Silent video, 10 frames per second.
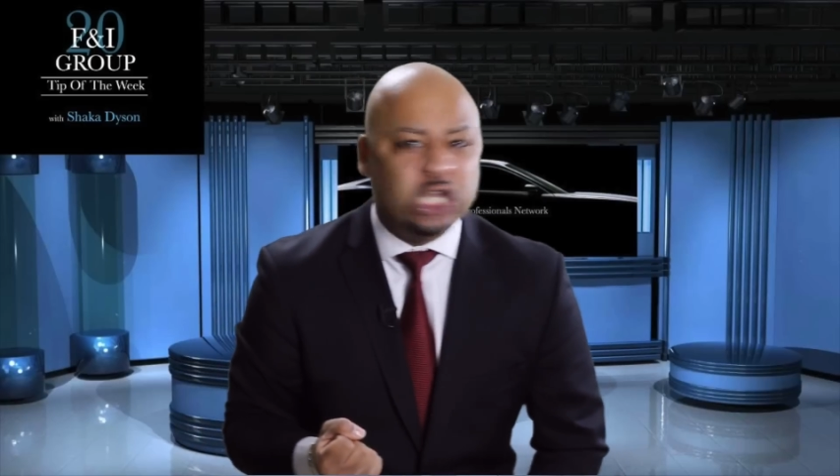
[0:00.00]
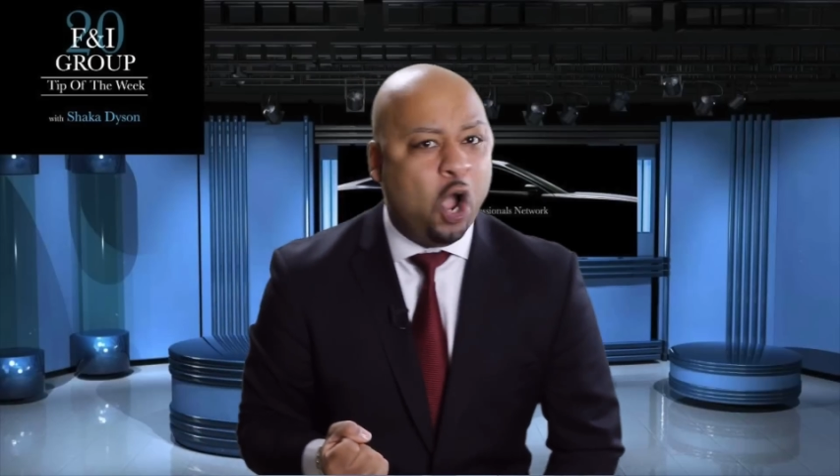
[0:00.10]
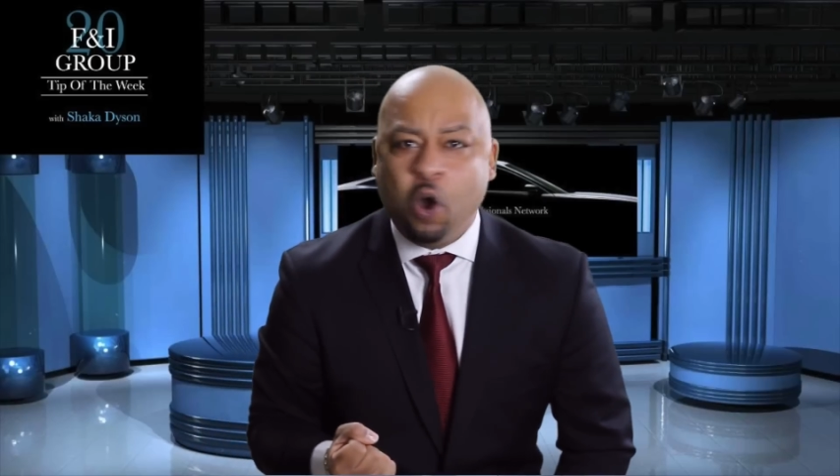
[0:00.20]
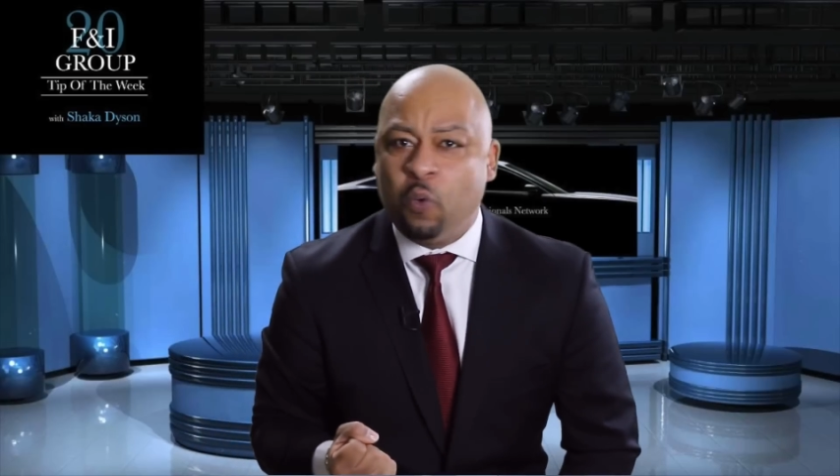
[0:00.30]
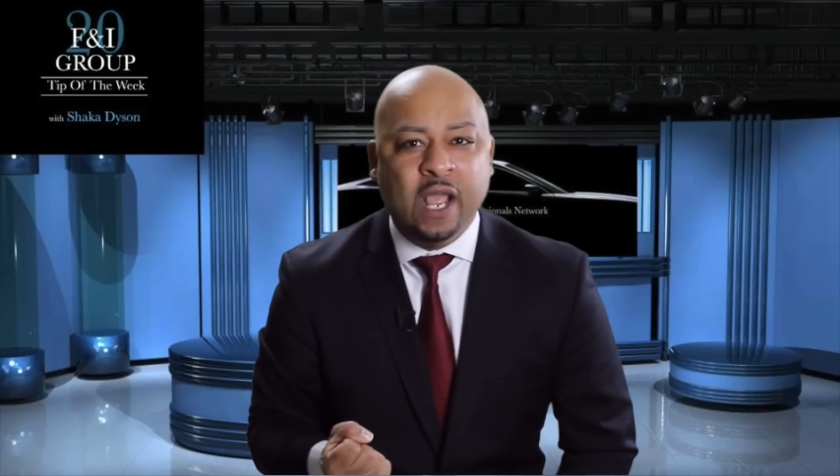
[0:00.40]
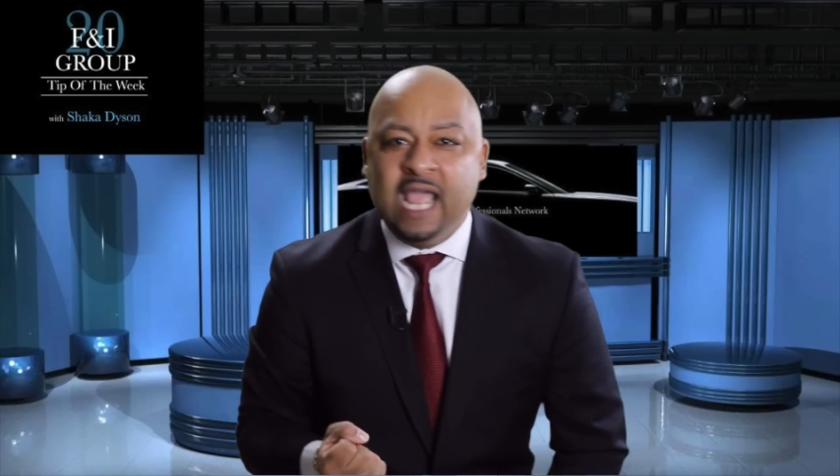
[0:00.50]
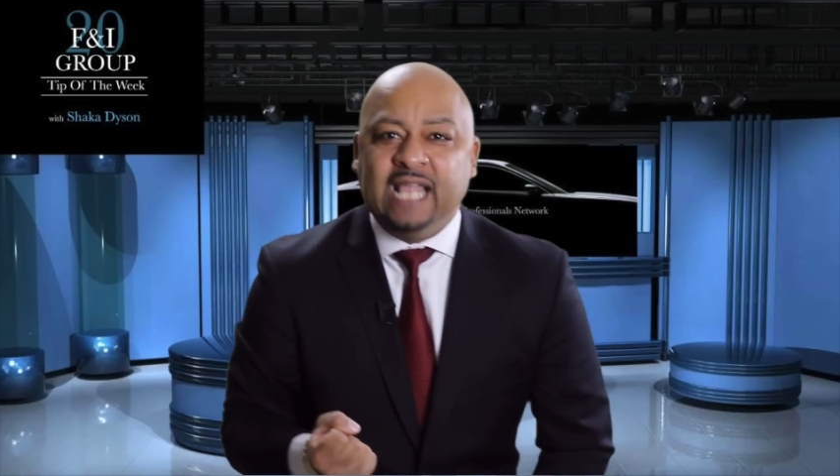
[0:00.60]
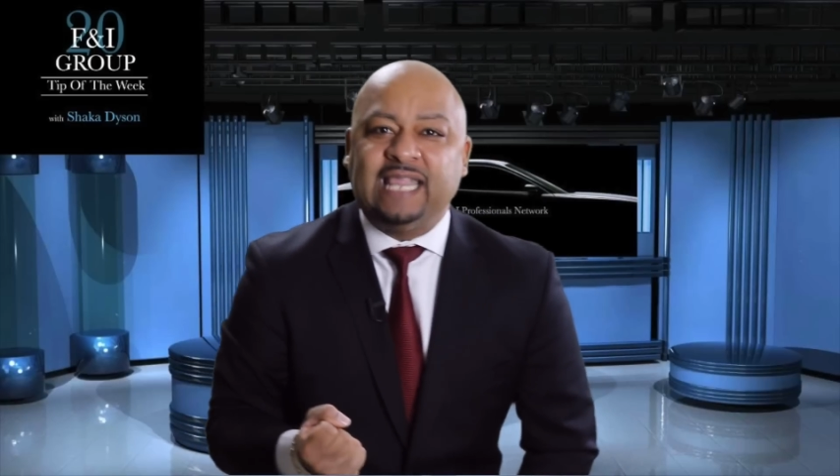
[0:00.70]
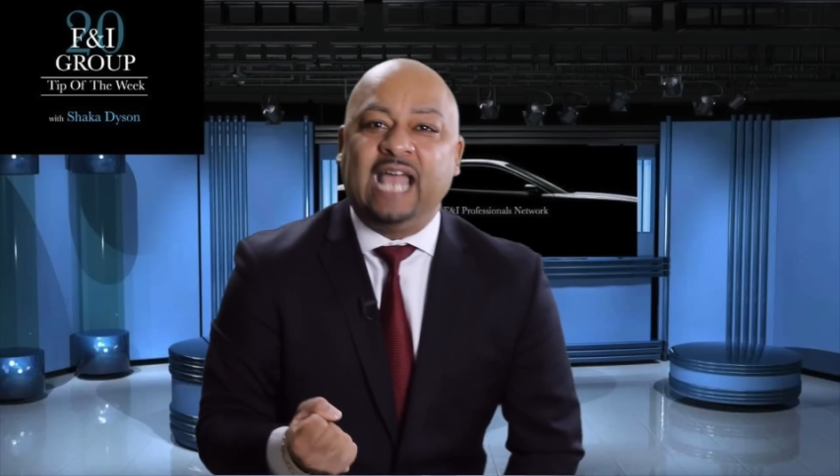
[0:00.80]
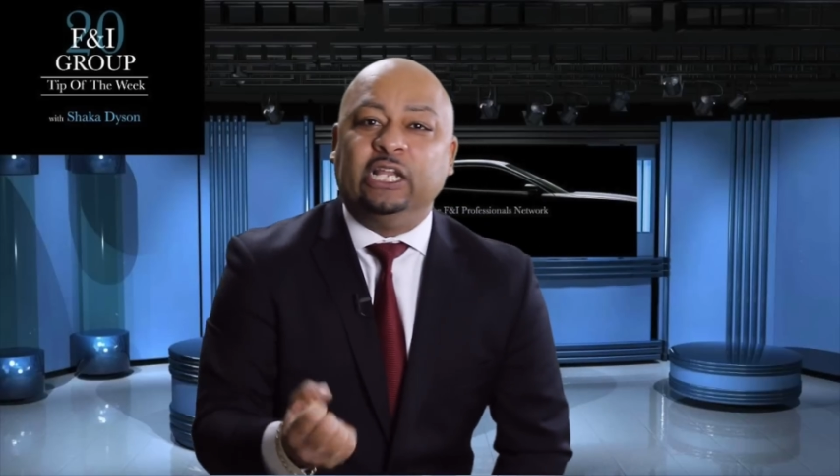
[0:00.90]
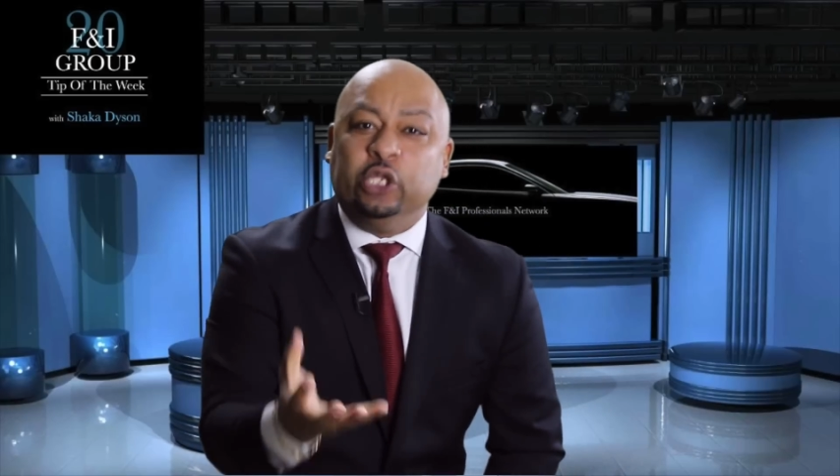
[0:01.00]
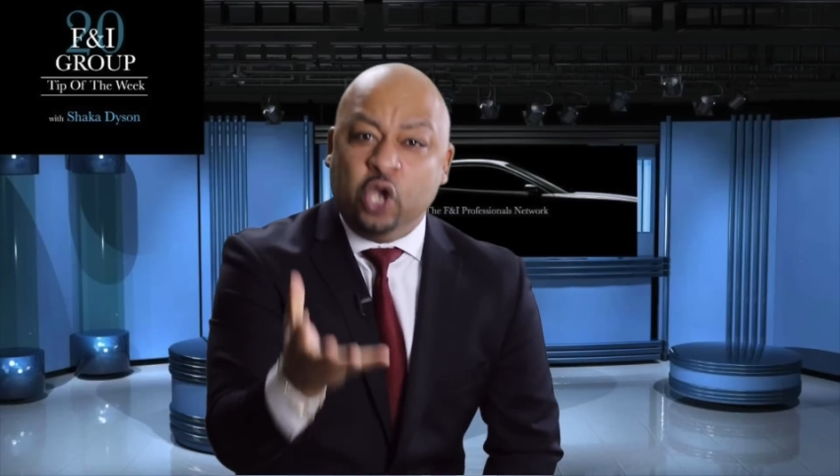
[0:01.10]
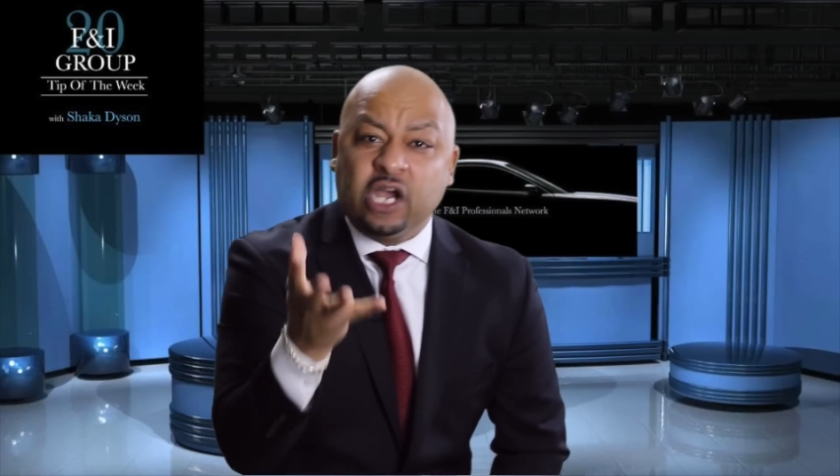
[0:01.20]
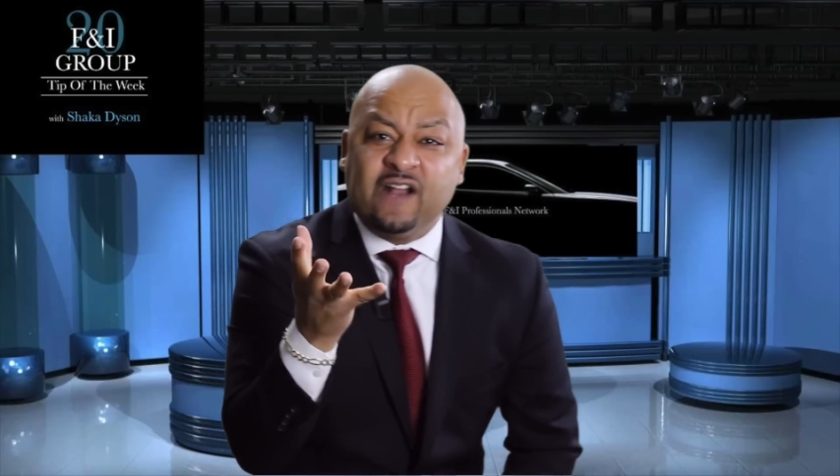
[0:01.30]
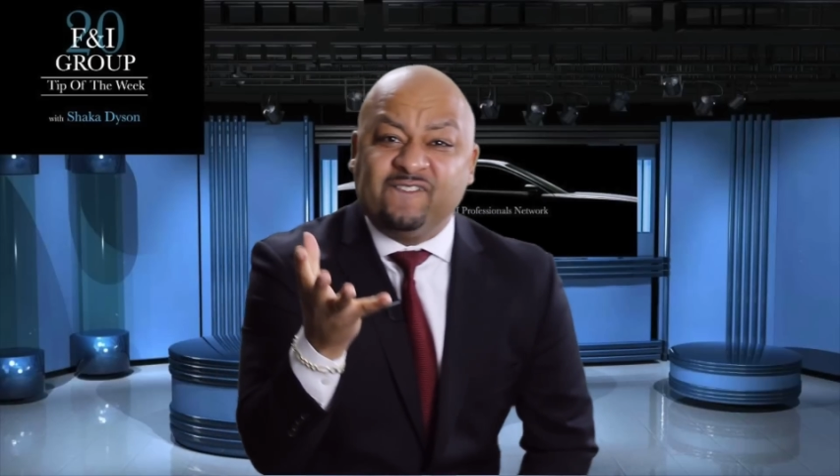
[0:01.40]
Know that you're going